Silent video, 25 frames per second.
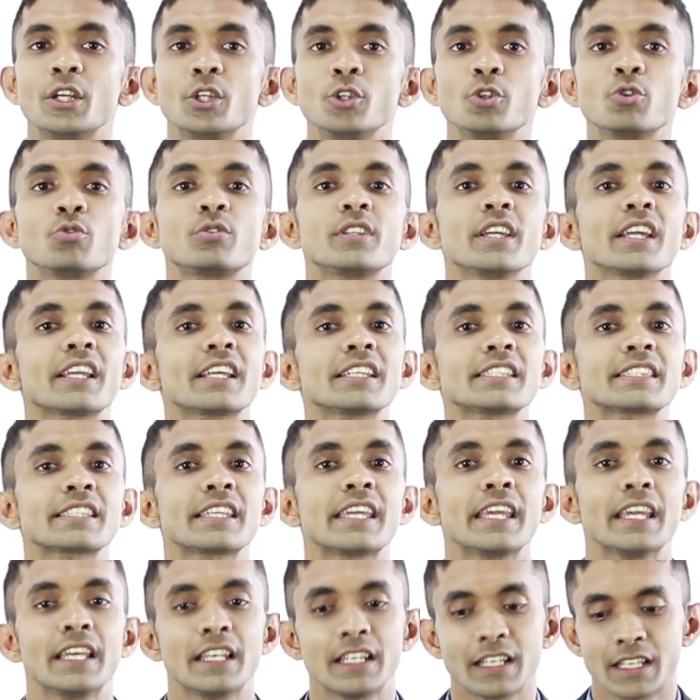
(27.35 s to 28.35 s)
You take a
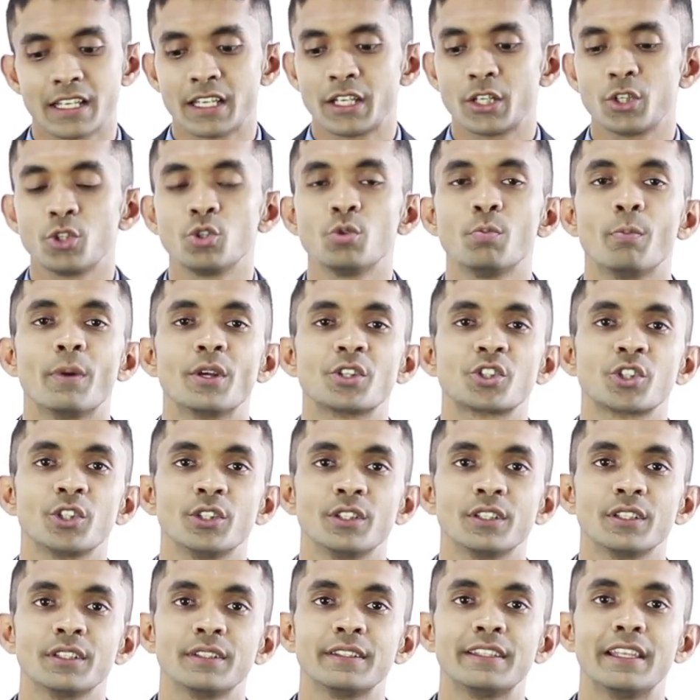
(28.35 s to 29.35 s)
scale, you
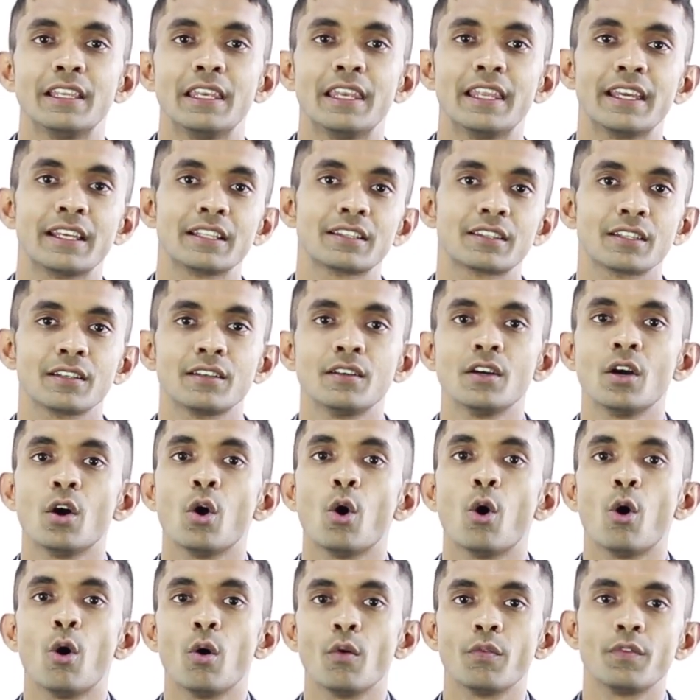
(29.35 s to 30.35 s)
measure the length
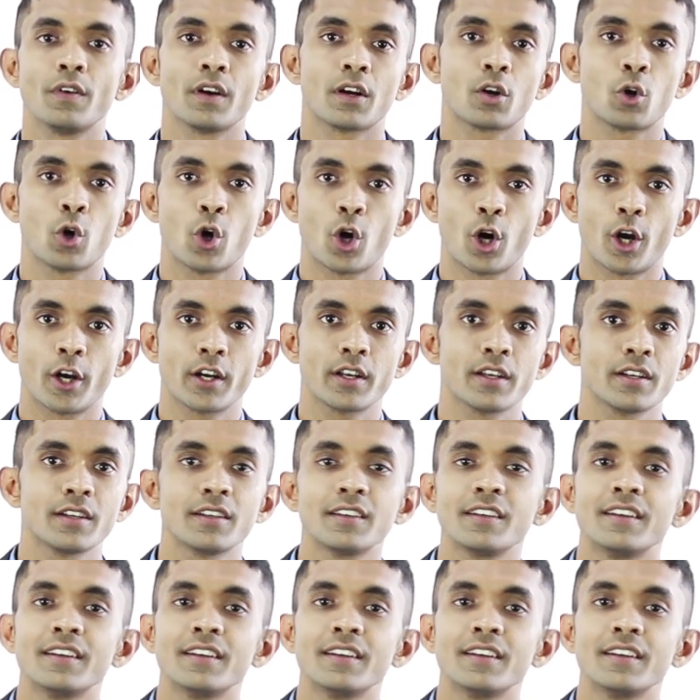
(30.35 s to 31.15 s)
of a cord.